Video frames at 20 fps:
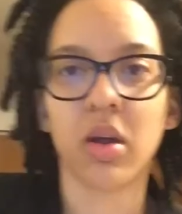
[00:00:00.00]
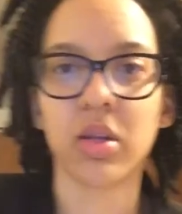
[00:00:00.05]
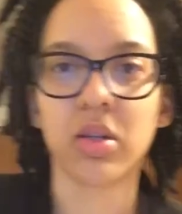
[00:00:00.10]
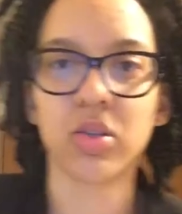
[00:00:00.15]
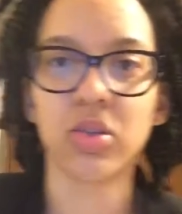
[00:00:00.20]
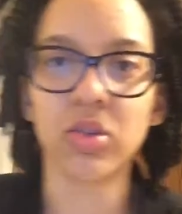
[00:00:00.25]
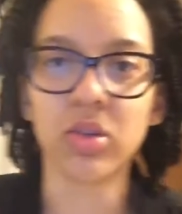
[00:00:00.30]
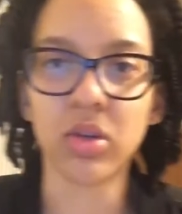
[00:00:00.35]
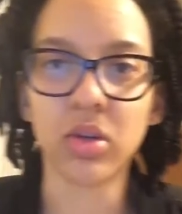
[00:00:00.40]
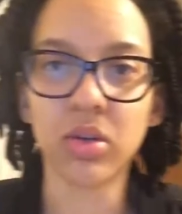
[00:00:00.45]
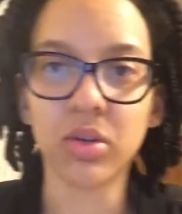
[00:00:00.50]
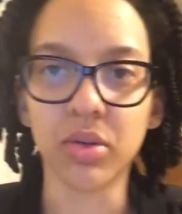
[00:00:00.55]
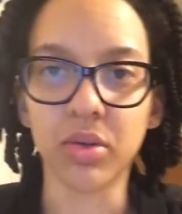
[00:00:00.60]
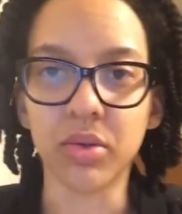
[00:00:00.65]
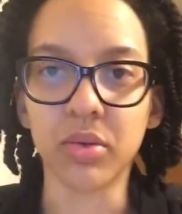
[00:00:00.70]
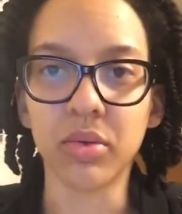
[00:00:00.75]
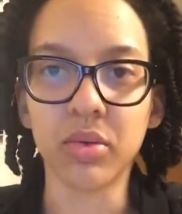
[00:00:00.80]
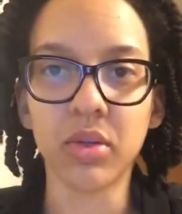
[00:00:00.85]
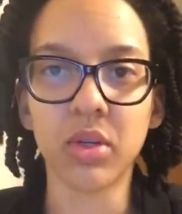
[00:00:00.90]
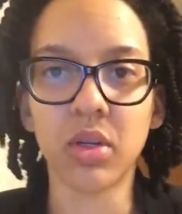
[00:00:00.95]
to
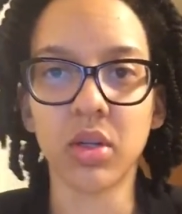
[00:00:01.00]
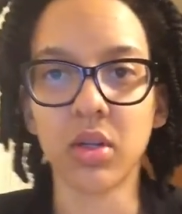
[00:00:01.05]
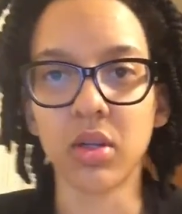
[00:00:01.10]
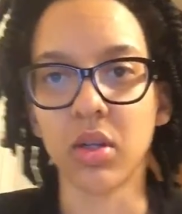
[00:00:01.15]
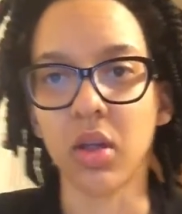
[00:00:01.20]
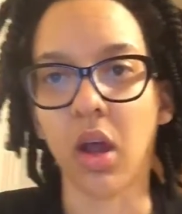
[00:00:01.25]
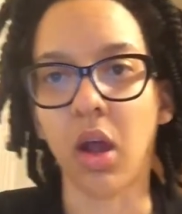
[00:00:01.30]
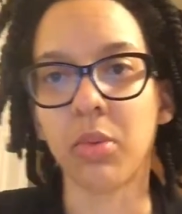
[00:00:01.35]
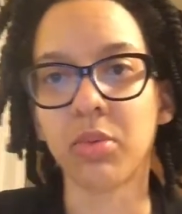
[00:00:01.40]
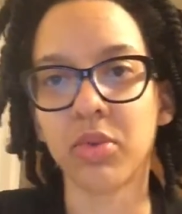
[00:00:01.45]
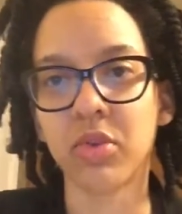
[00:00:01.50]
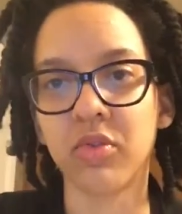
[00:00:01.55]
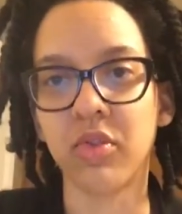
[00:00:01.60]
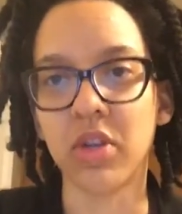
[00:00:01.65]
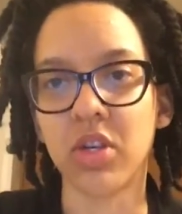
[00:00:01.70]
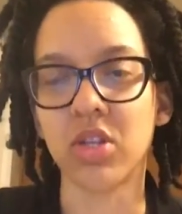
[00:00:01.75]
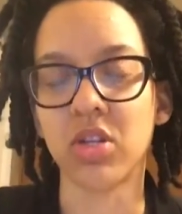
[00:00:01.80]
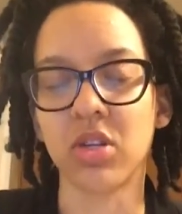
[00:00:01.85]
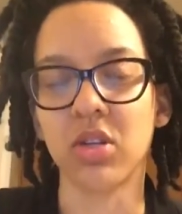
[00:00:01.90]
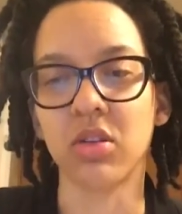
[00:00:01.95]
conclude, the
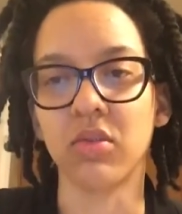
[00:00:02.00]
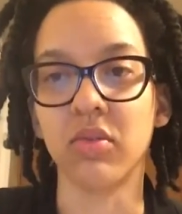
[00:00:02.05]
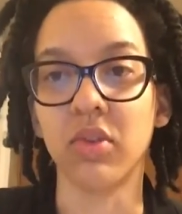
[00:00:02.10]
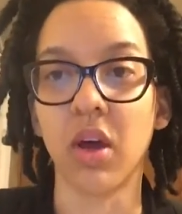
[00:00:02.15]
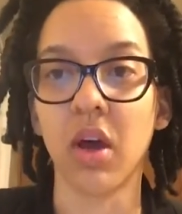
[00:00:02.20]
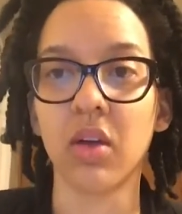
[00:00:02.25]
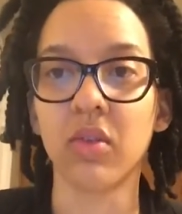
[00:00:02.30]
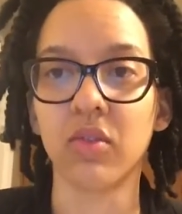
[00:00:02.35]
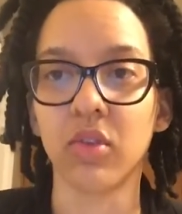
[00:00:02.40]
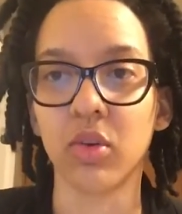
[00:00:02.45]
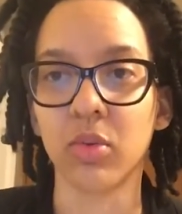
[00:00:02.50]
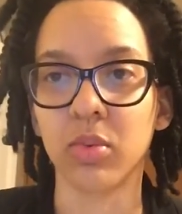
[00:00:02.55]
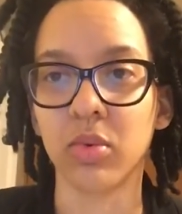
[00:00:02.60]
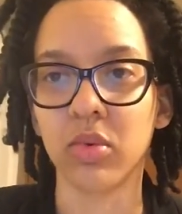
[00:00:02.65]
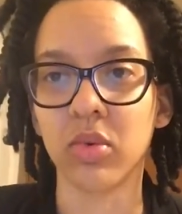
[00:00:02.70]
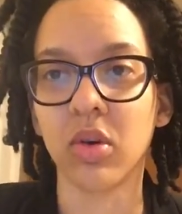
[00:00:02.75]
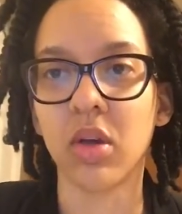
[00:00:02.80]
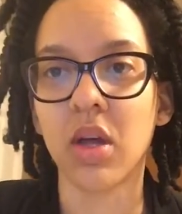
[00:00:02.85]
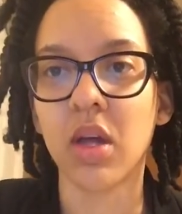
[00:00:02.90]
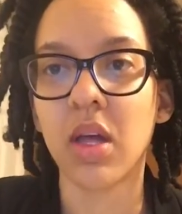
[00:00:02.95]
observation of
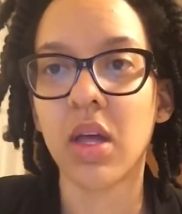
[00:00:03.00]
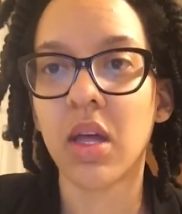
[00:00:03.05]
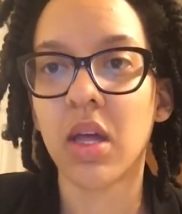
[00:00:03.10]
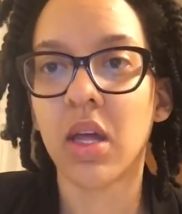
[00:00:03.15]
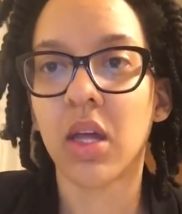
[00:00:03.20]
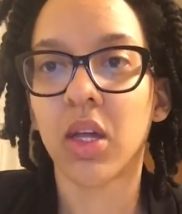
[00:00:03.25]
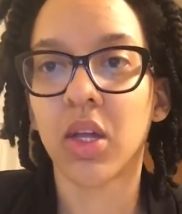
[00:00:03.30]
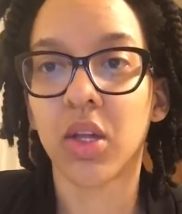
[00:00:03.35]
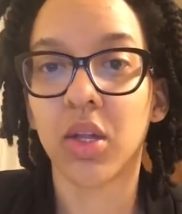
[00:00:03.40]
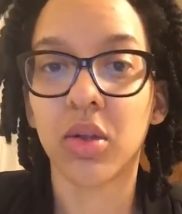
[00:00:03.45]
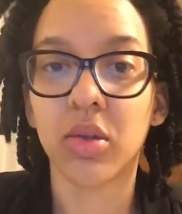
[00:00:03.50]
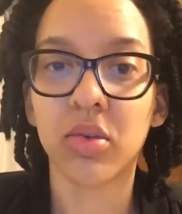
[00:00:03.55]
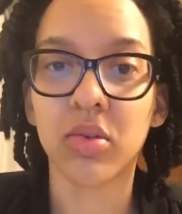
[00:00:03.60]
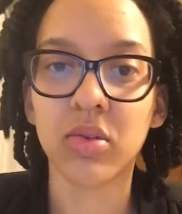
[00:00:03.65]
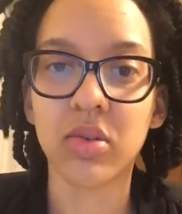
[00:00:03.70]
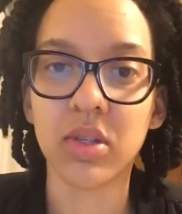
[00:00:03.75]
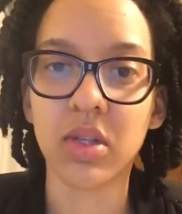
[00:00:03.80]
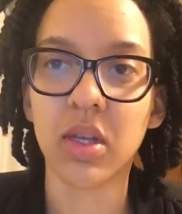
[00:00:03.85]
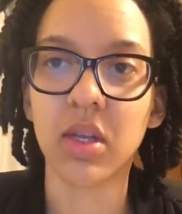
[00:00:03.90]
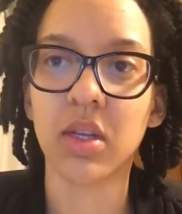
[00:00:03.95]
nonverbal
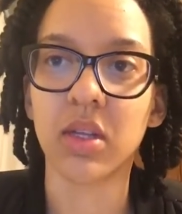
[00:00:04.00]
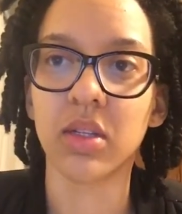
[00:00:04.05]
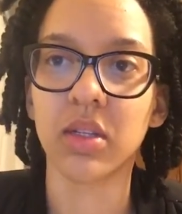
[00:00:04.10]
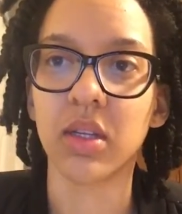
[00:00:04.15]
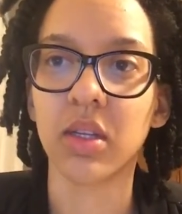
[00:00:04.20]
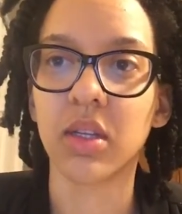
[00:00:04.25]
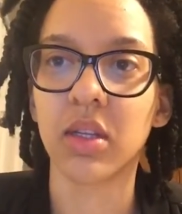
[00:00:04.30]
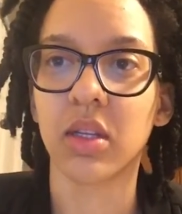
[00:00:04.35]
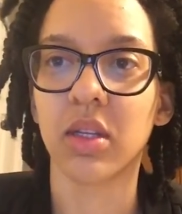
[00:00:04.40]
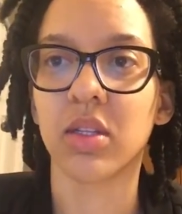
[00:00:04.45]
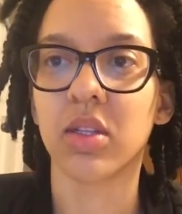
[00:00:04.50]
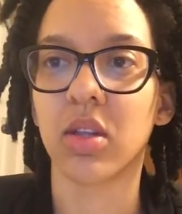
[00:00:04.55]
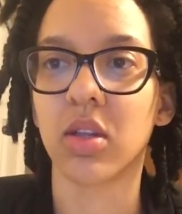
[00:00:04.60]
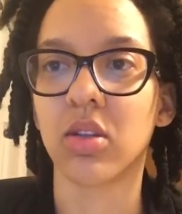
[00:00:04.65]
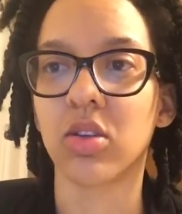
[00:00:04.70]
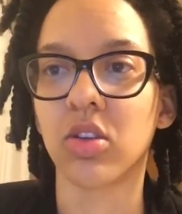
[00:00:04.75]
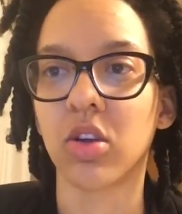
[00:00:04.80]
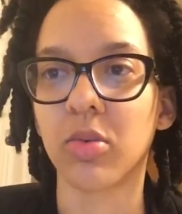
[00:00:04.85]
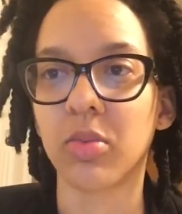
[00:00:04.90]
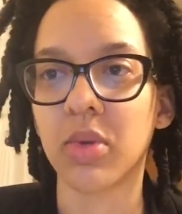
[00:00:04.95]
cues did lead to the
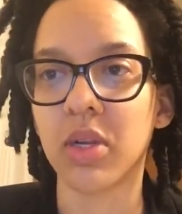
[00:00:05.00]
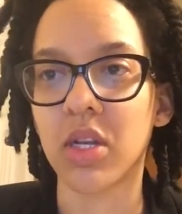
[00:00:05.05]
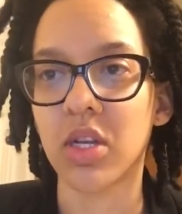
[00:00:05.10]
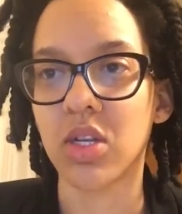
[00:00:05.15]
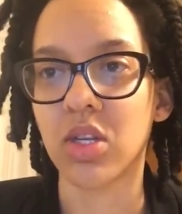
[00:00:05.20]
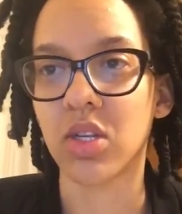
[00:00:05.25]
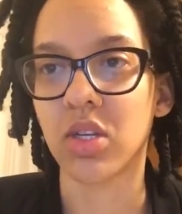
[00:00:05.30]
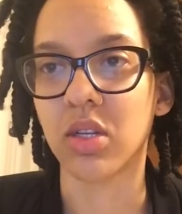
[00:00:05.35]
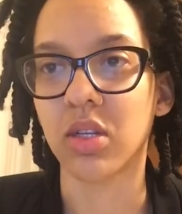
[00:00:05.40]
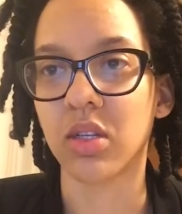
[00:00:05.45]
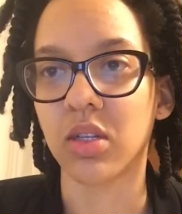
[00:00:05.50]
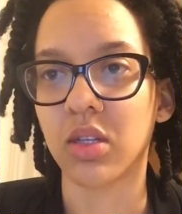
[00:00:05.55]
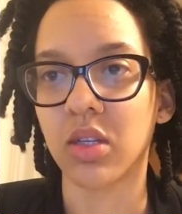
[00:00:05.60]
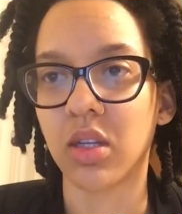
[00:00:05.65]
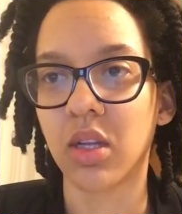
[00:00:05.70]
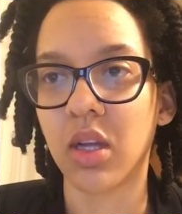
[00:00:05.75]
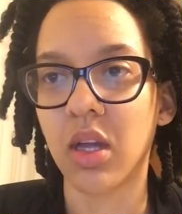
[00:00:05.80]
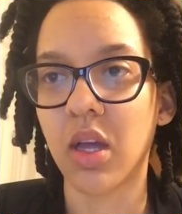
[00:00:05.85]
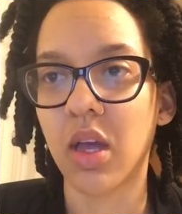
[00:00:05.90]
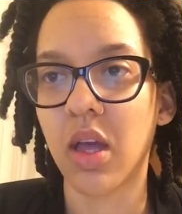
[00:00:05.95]
determination
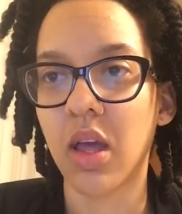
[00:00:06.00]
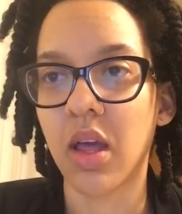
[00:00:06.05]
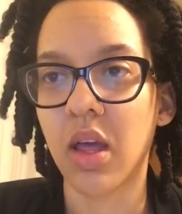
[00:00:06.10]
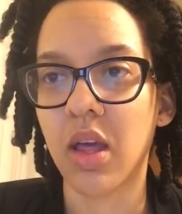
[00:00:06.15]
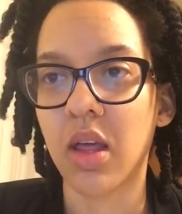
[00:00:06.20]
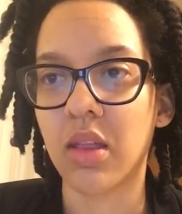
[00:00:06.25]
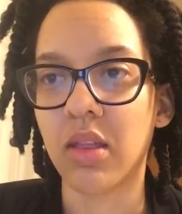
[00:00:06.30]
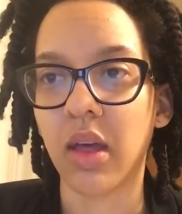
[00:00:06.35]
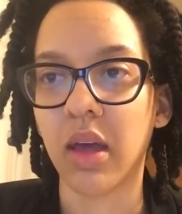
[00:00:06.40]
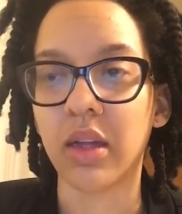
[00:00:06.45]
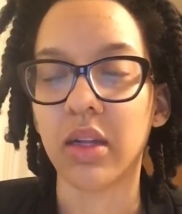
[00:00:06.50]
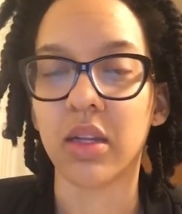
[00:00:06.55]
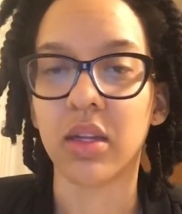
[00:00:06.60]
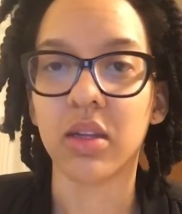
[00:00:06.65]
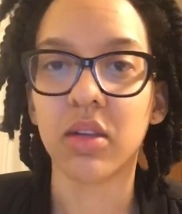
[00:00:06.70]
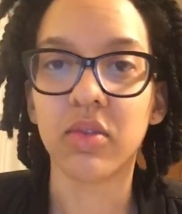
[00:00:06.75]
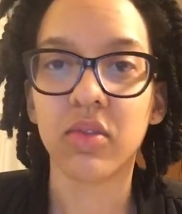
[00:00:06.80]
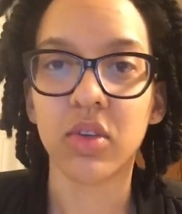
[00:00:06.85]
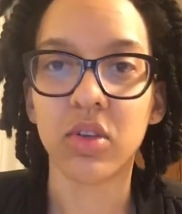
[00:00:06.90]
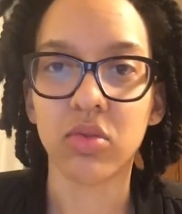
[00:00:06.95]
that an
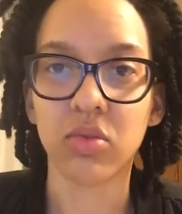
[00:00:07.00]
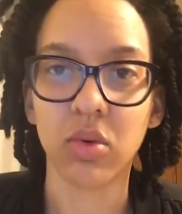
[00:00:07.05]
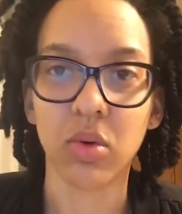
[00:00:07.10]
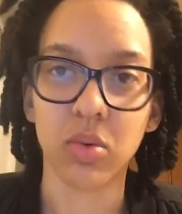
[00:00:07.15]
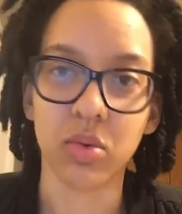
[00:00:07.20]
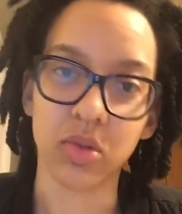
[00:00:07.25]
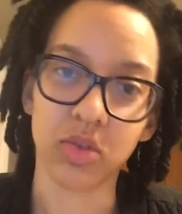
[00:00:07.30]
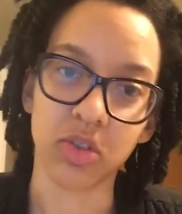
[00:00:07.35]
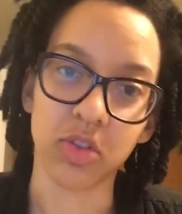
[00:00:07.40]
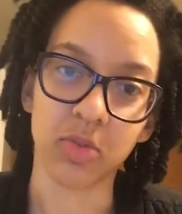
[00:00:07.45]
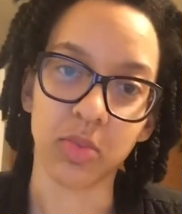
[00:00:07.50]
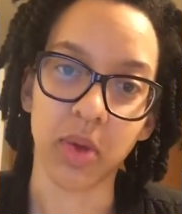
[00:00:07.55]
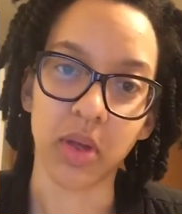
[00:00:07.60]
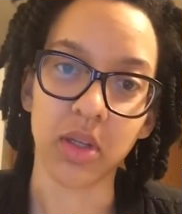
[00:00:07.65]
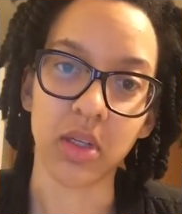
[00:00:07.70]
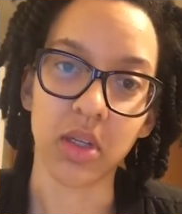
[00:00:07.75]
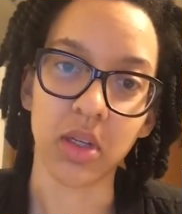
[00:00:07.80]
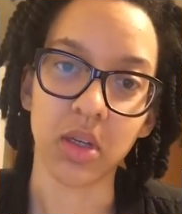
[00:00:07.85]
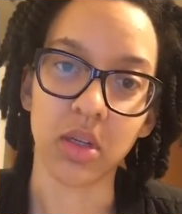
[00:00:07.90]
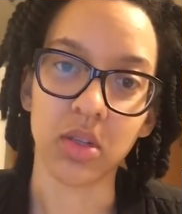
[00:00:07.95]
individual was
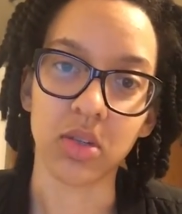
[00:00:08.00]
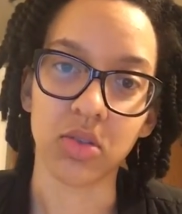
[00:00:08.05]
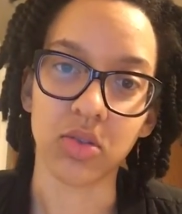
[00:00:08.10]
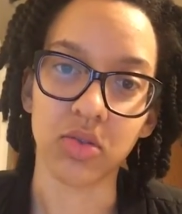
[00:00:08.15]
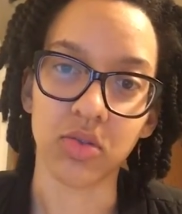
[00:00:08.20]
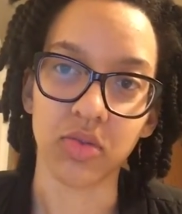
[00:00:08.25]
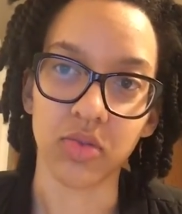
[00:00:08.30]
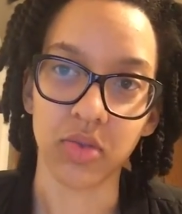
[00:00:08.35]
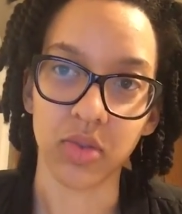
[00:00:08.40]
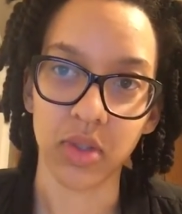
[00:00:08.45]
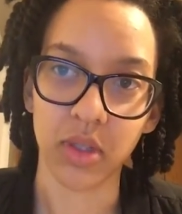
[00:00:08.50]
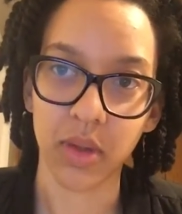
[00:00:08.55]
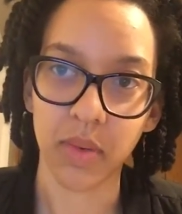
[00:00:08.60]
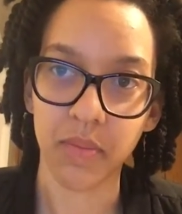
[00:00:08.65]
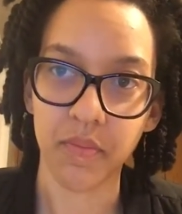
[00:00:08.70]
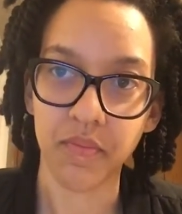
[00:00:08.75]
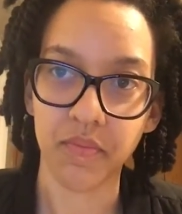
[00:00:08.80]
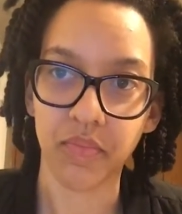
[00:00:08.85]
responding untruthfully.